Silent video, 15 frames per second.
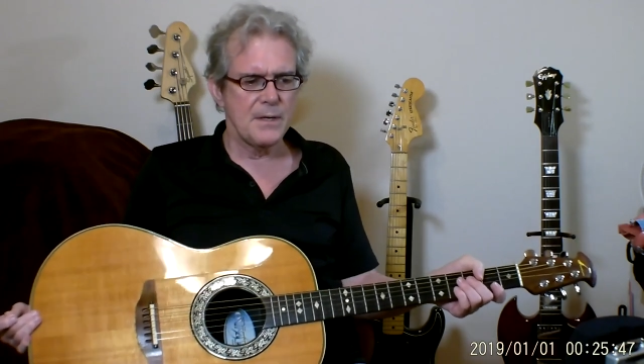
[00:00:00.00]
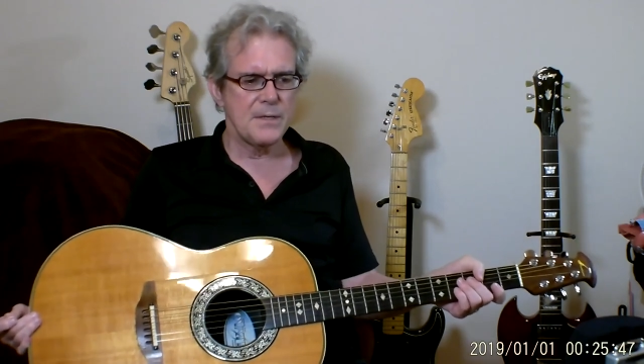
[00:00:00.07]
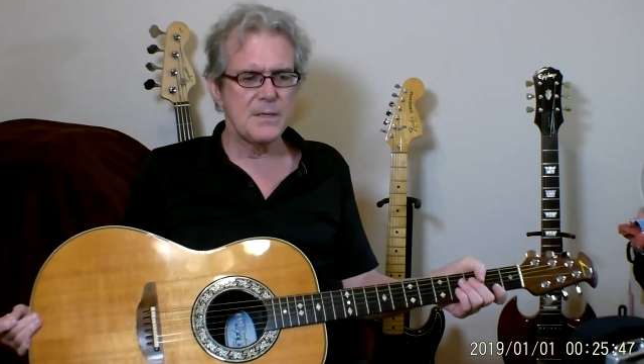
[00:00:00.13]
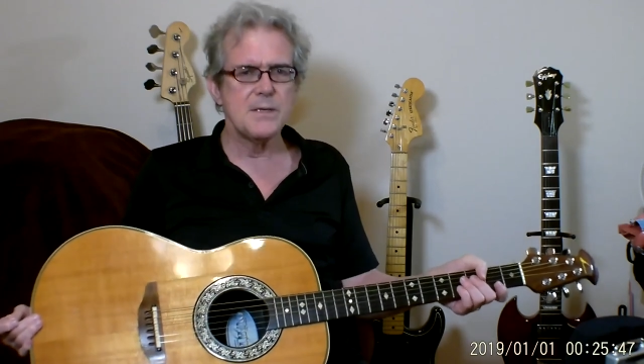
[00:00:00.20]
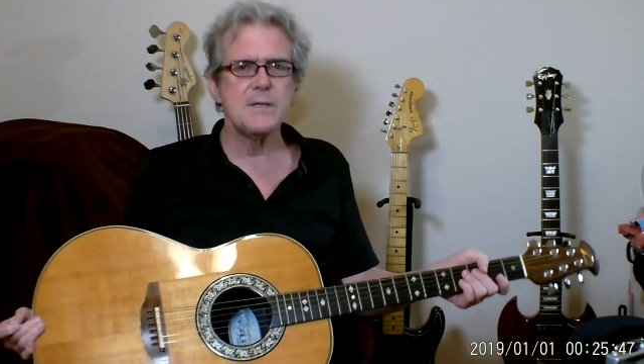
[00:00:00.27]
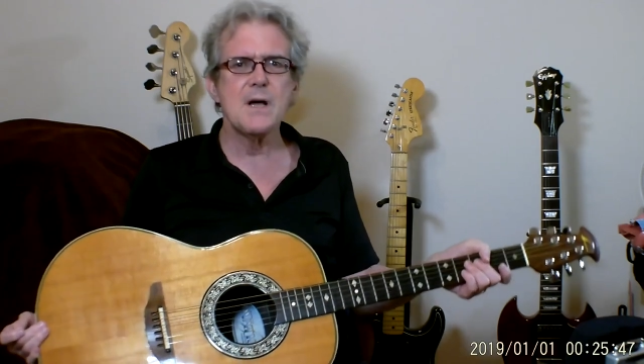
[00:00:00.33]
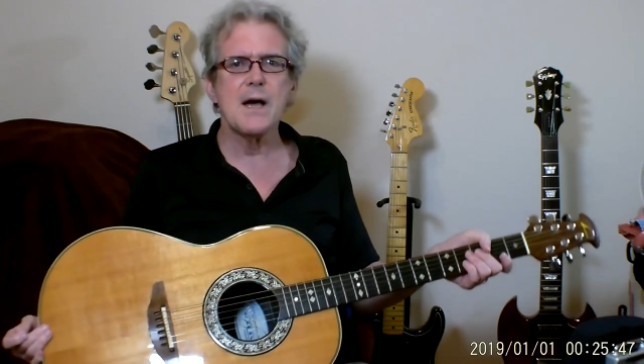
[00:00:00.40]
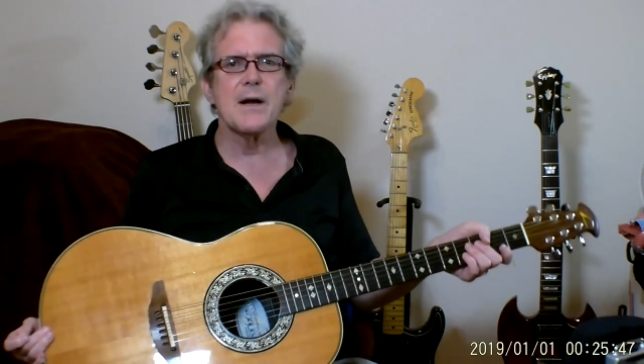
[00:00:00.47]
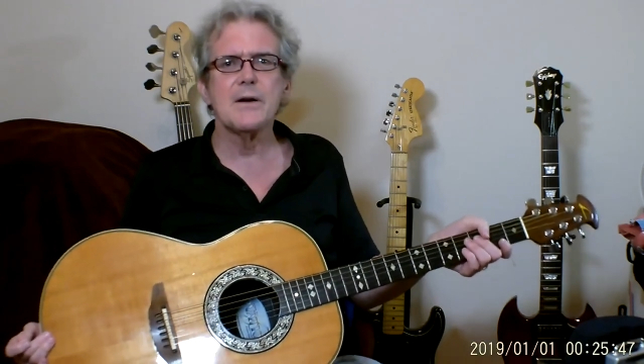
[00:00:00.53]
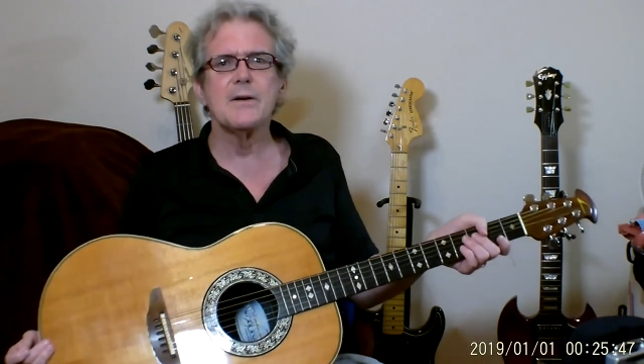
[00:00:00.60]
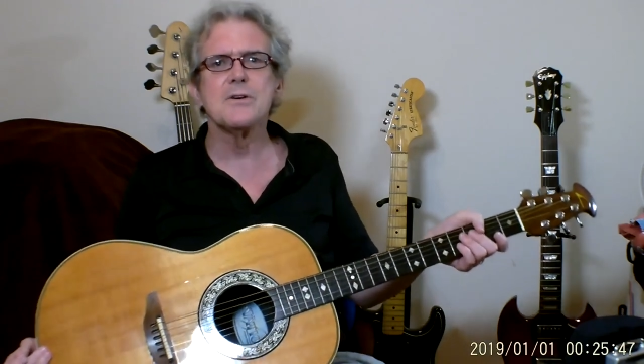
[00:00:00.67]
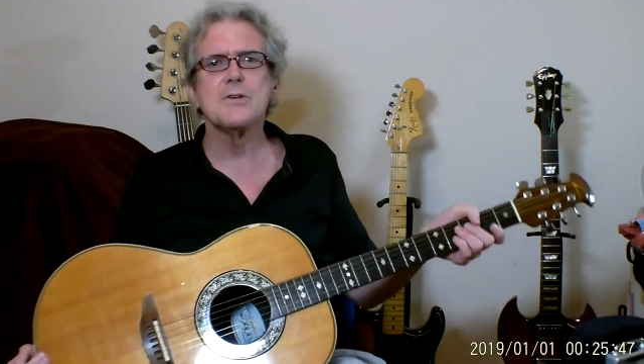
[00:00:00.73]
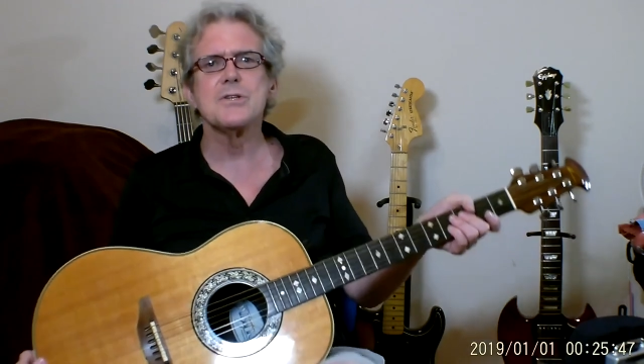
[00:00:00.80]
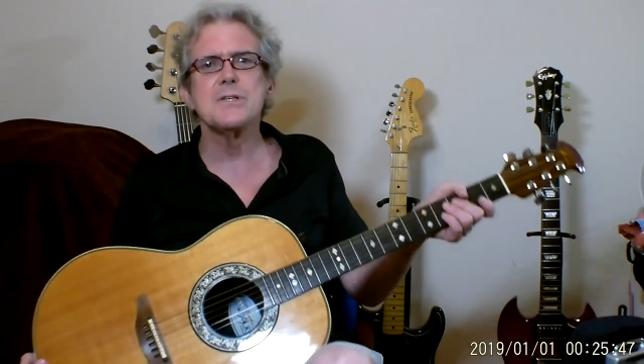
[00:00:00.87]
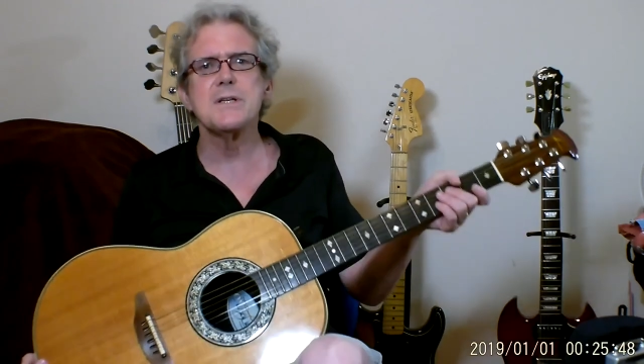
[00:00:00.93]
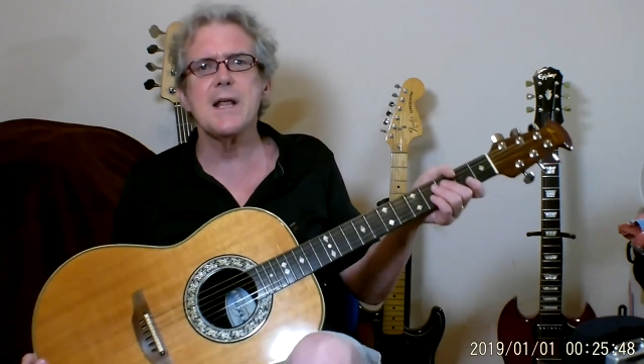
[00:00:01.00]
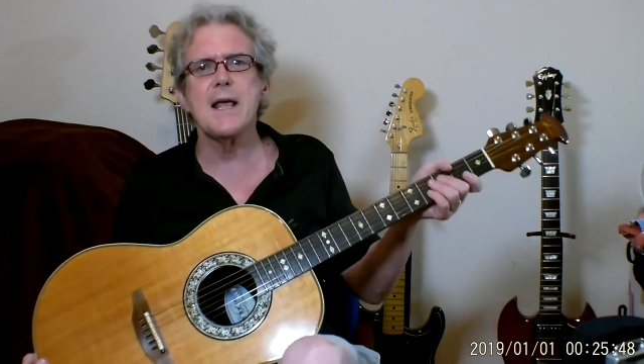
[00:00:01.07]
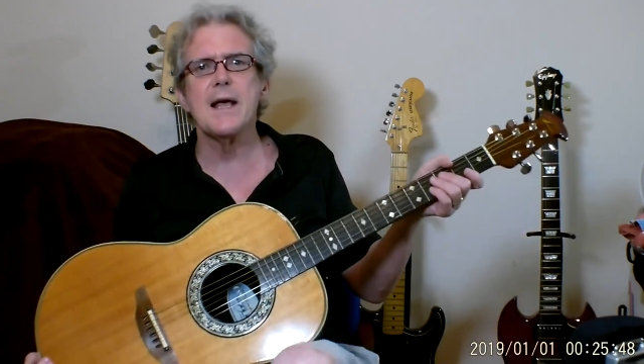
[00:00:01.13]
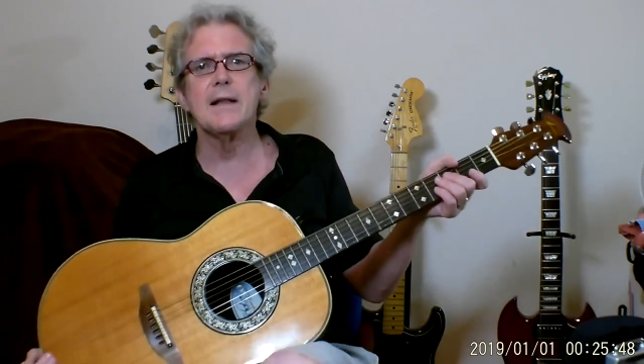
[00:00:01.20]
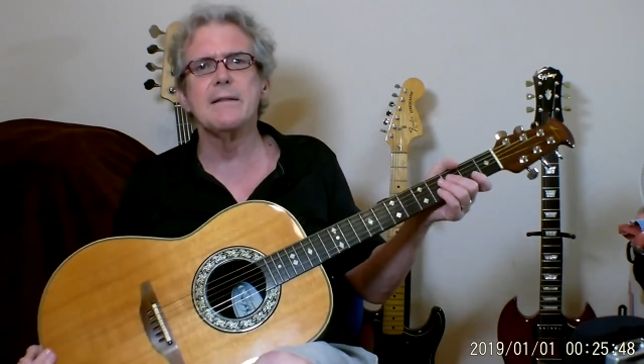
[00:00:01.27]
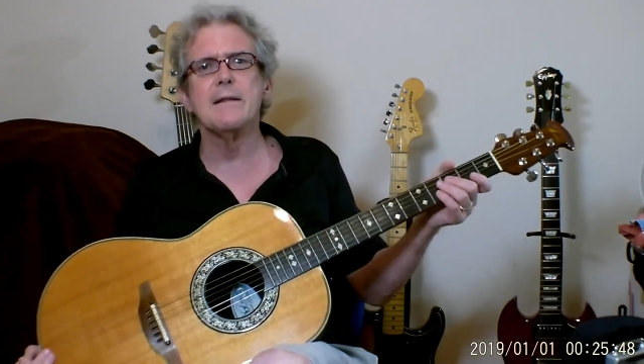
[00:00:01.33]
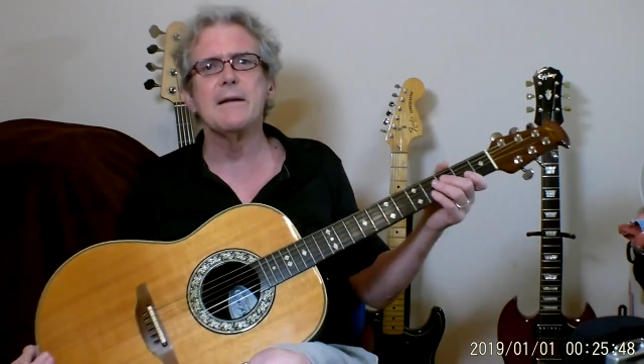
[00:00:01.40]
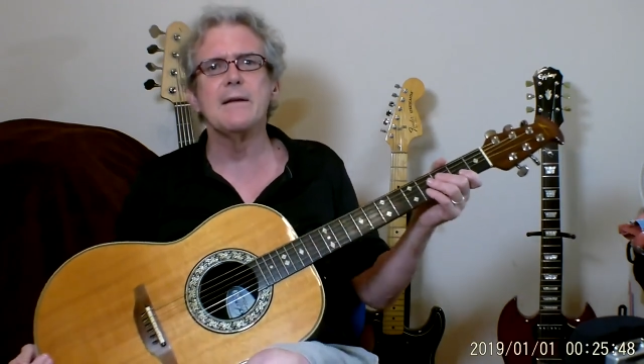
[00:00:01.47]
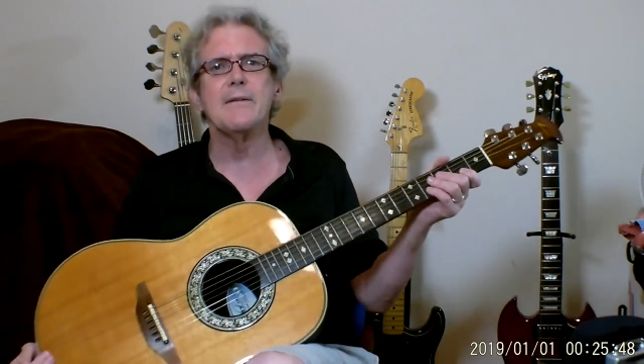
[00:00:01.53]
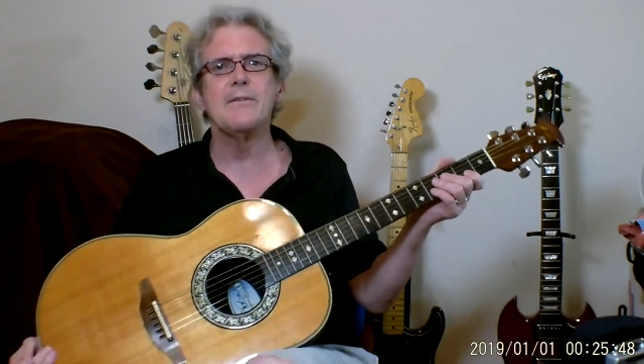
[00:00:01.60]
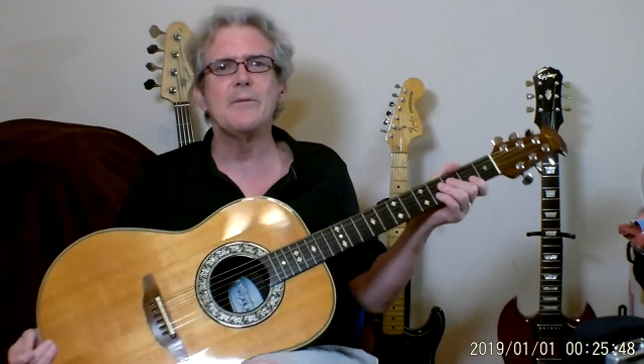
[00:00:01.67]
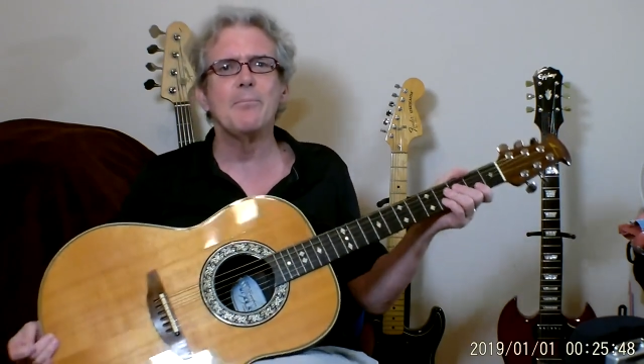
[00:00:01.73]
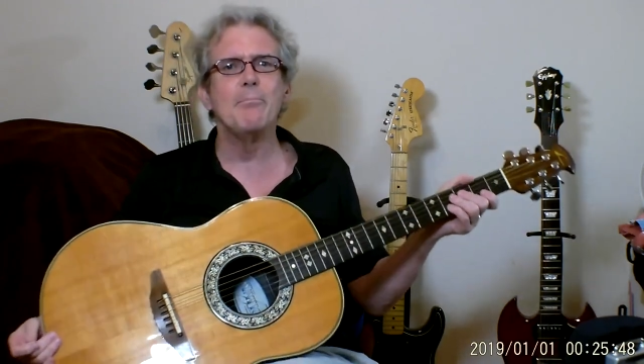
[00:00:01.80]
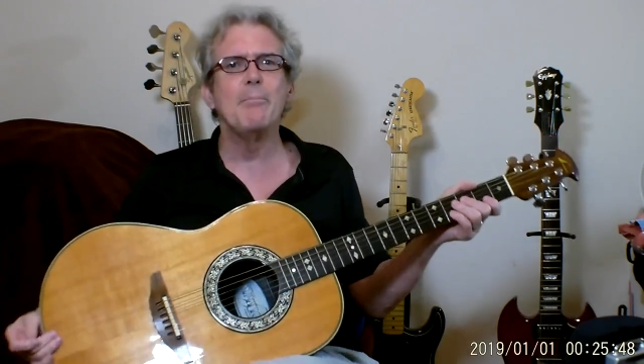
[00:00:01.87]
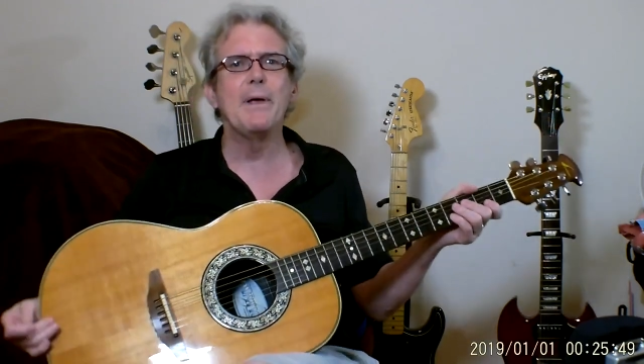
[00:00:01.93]
to not understand that
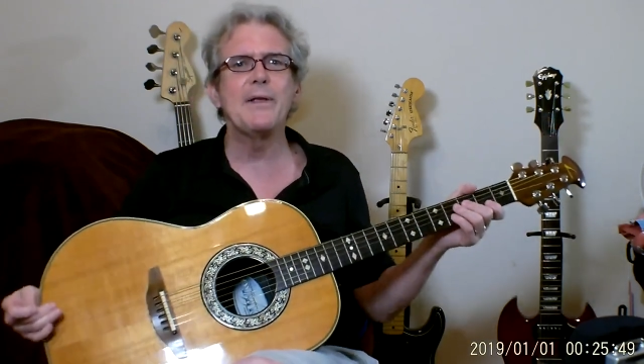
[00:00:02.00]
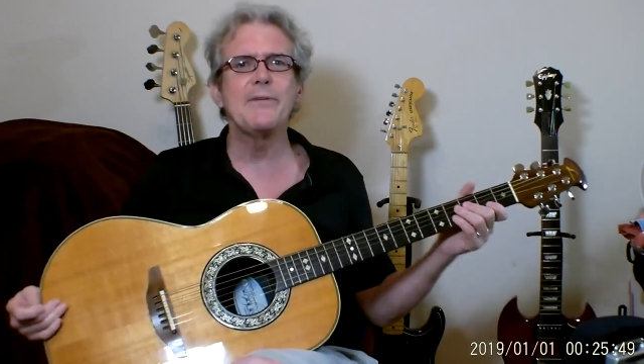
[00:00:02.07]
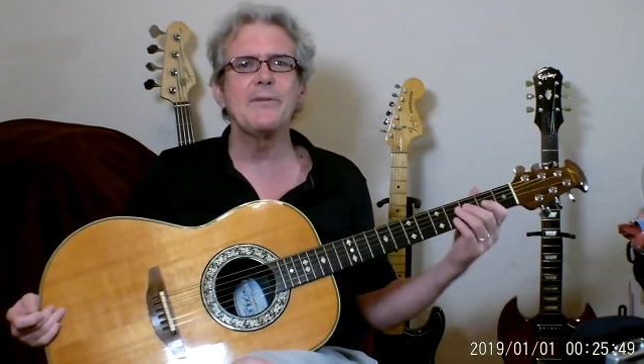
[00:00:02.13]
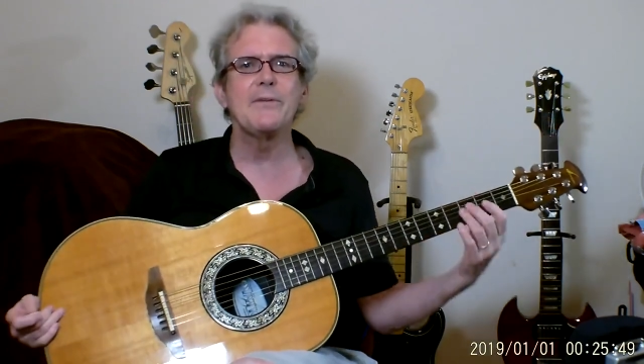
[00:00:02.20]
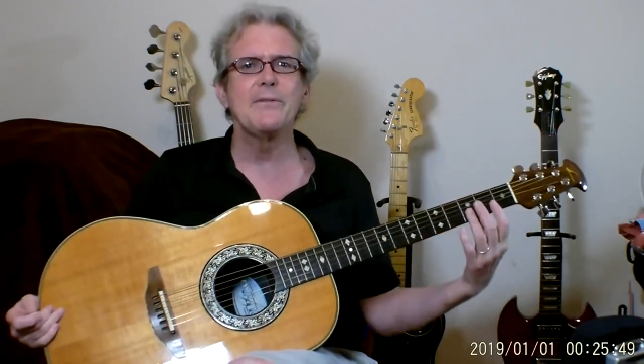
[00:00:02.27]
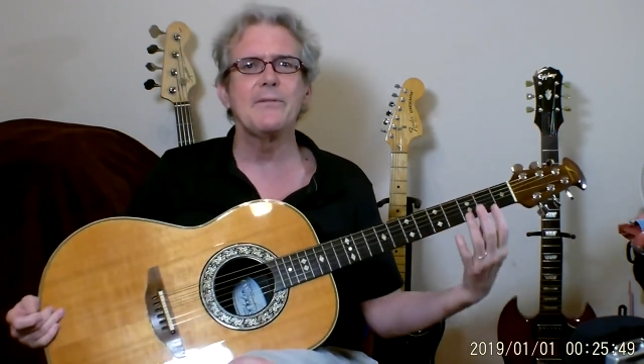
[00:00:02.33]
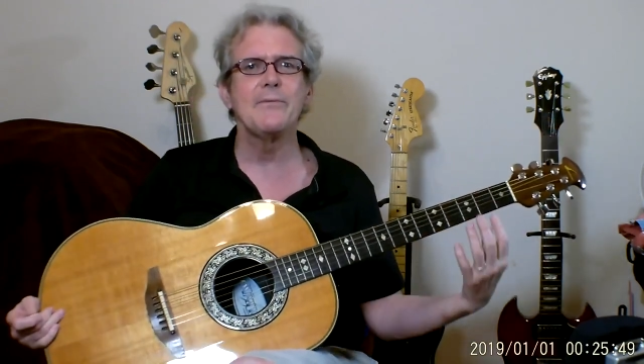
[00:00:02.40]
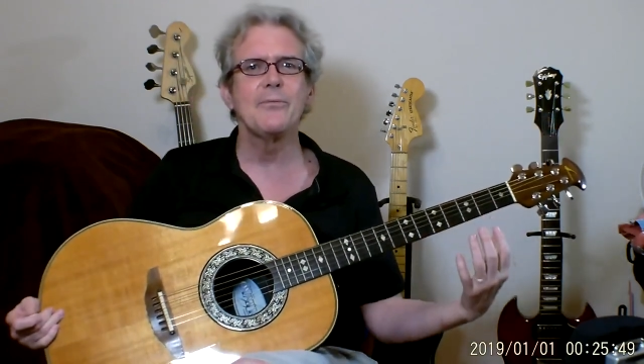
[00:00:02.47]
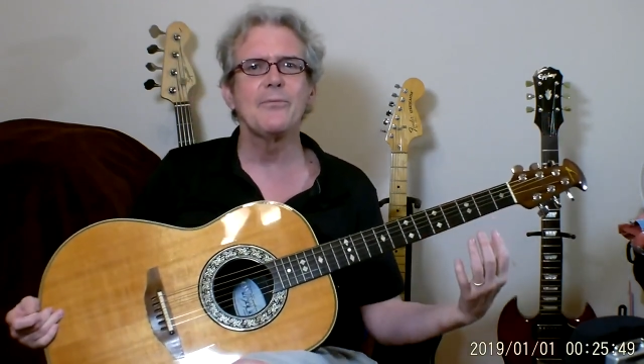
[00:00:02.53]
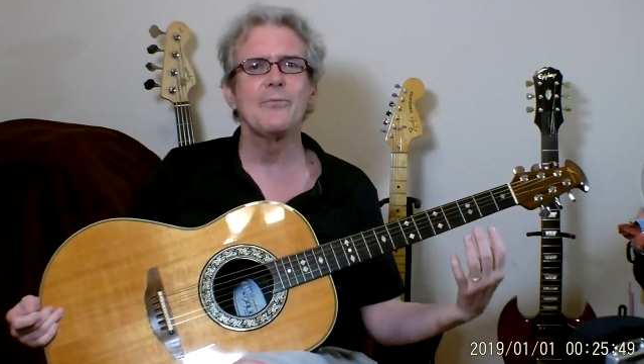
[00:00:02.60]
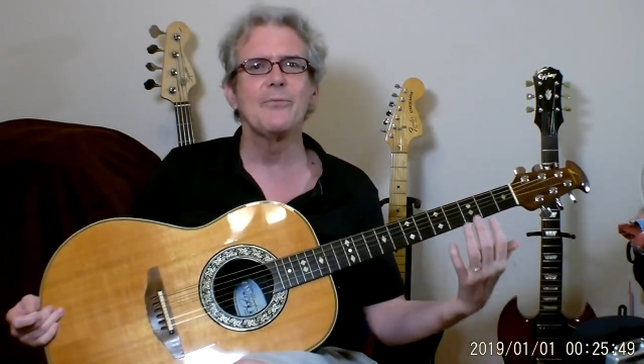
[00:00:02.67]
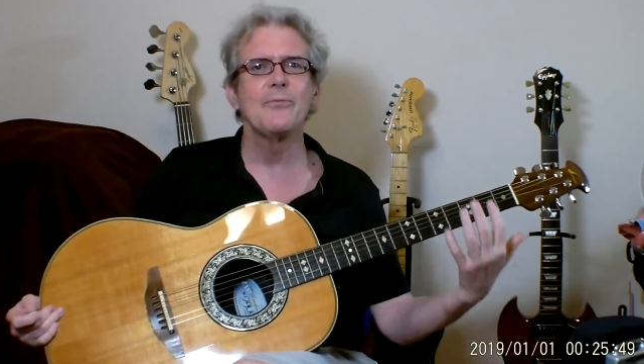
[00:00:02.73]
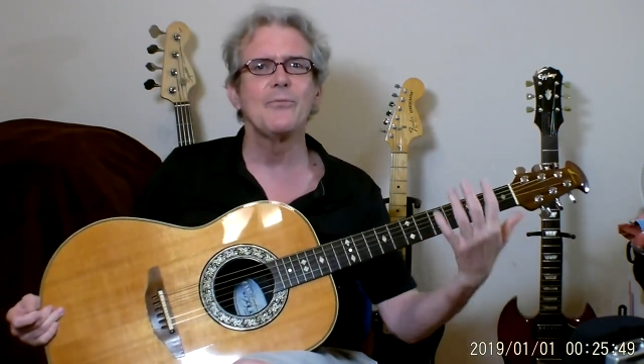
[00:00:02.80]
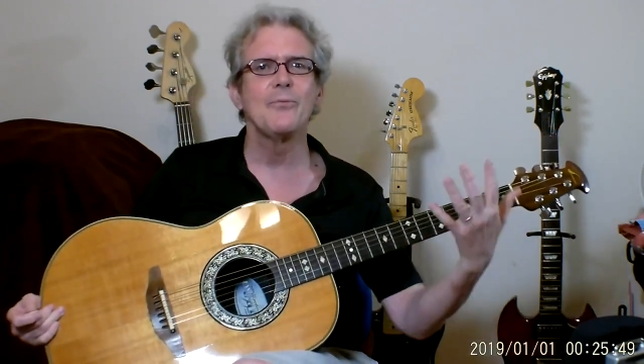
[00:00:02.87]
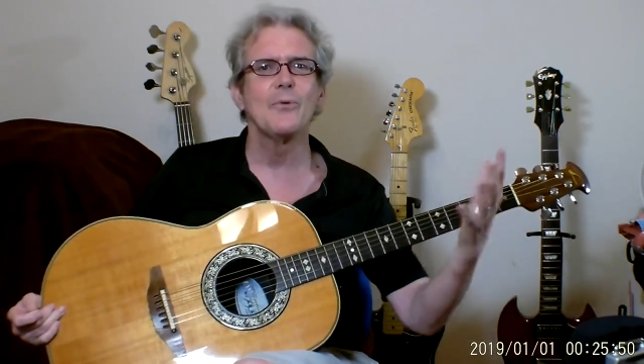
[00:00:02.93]
it's best for